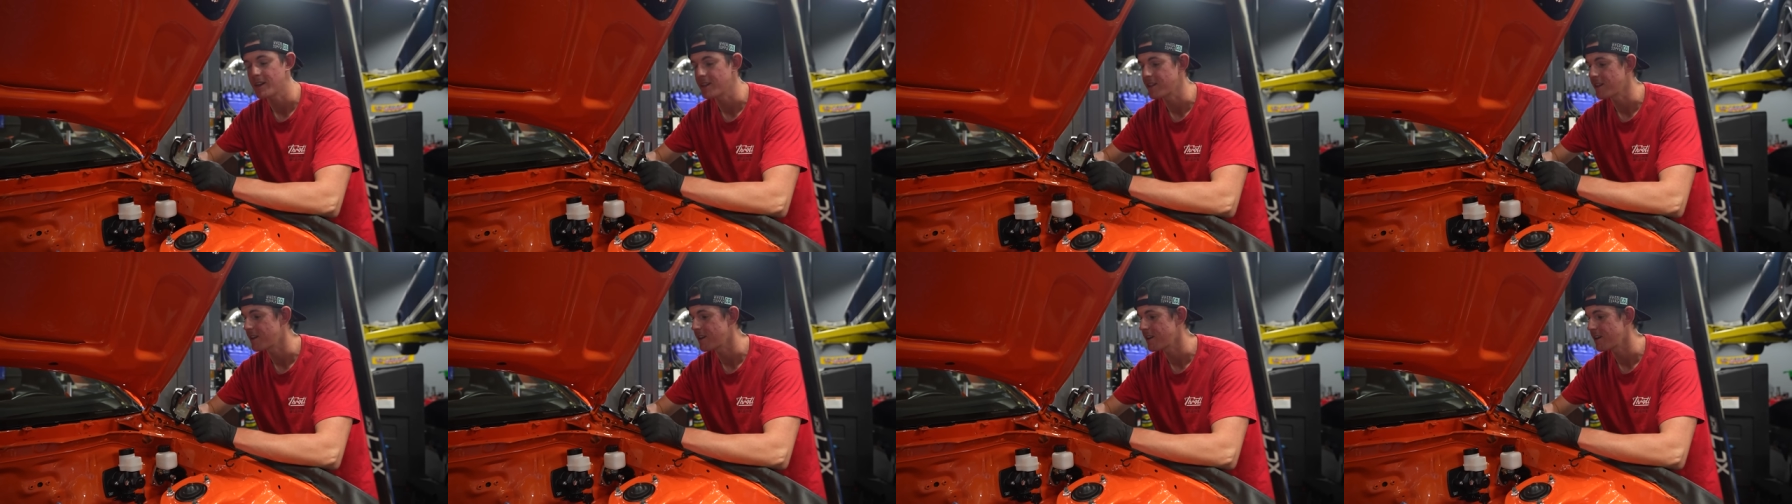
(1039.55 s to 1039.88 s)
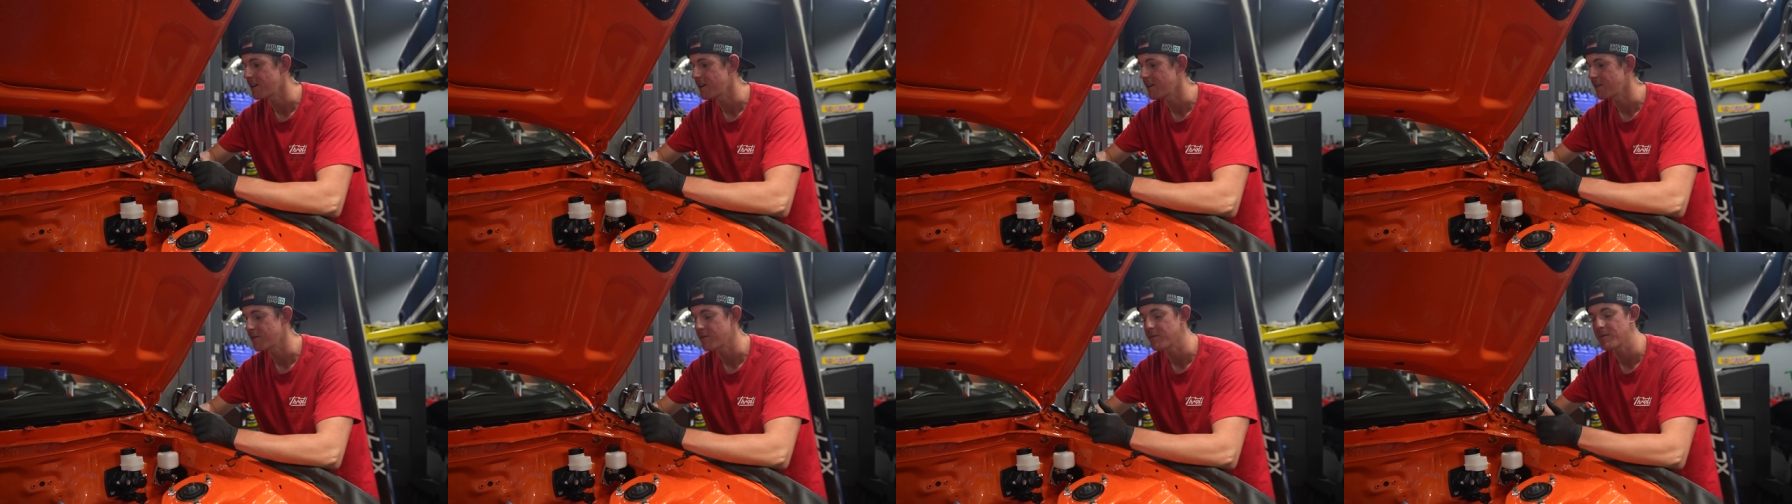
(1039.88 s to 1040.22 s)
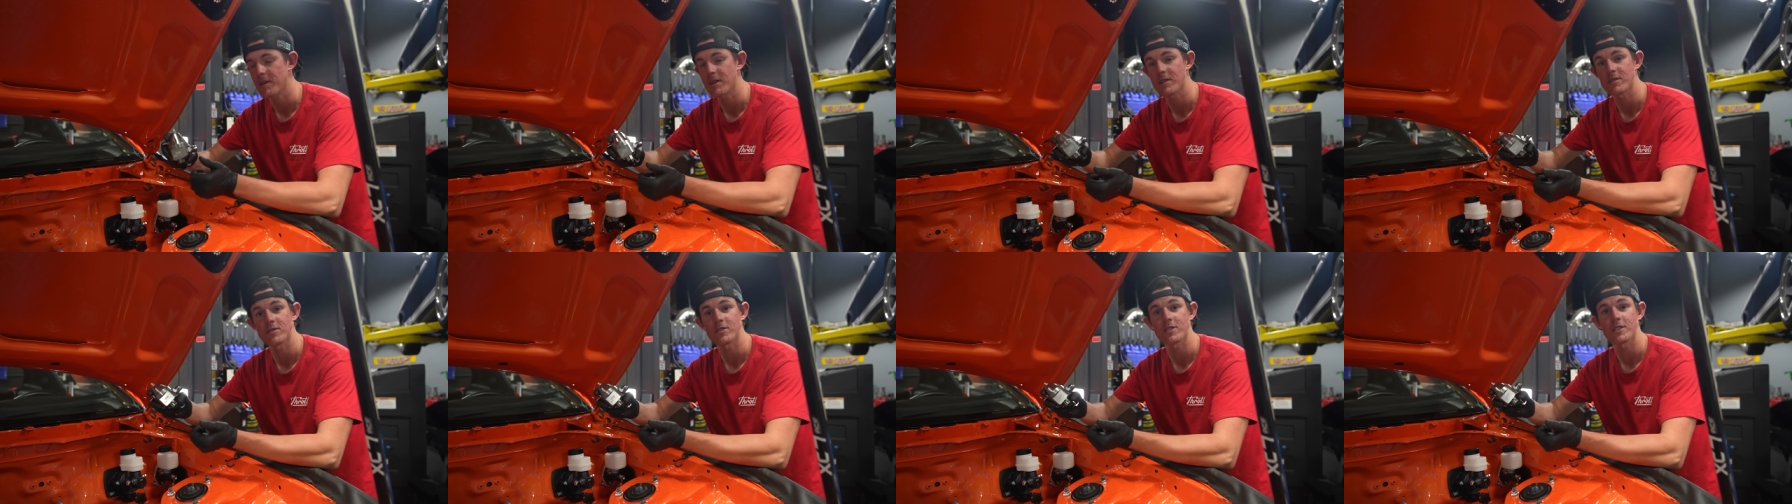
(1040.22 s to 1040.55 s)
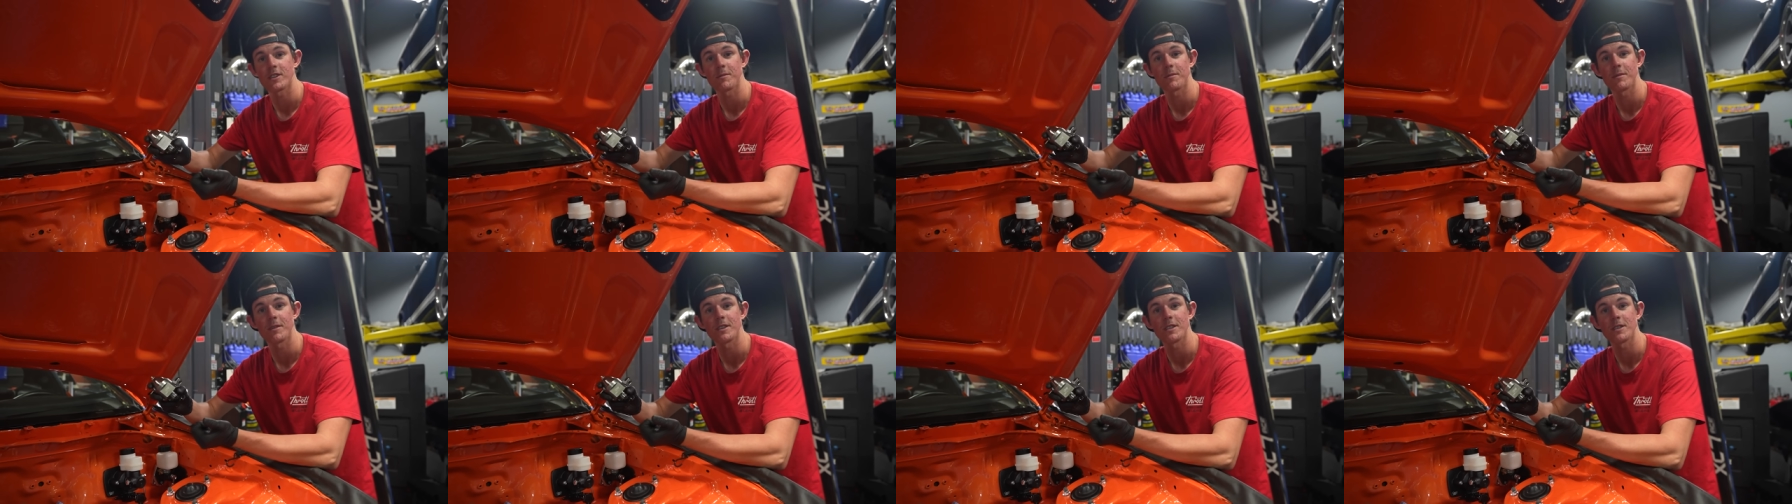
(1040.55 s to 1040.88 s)
And then uh, from there, it's
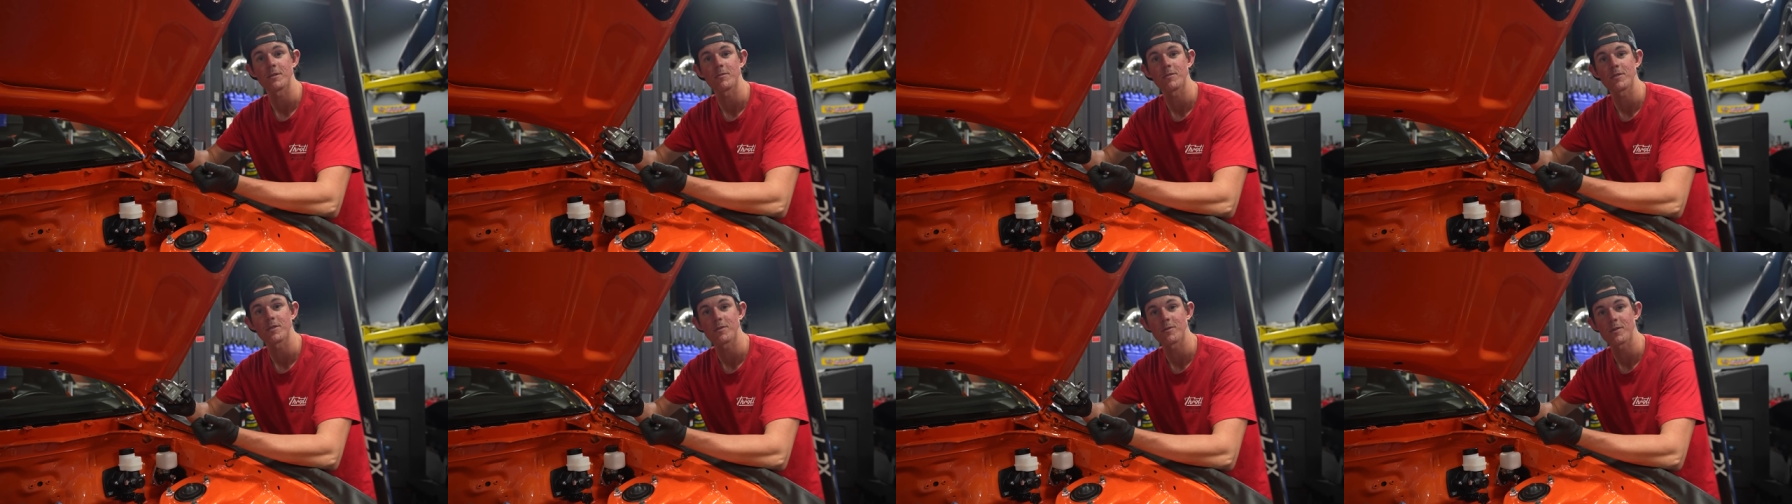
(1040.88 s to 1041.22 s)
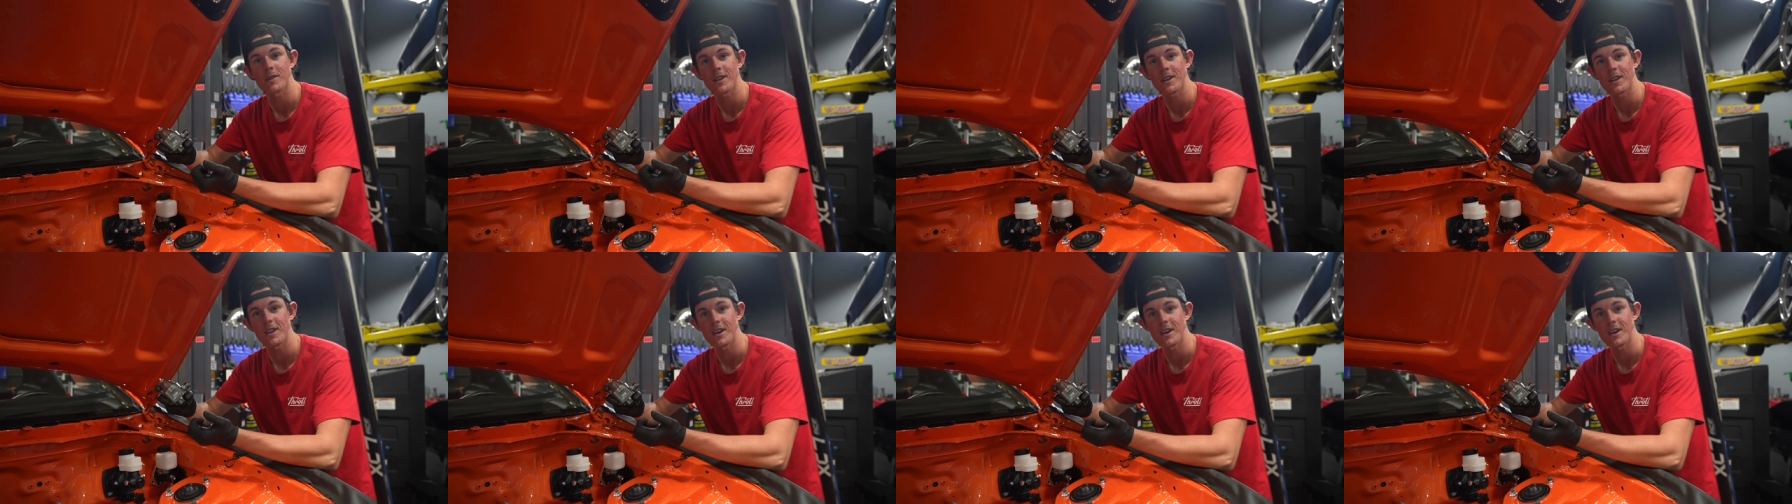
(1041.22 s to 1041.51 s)
just gonna be simple as running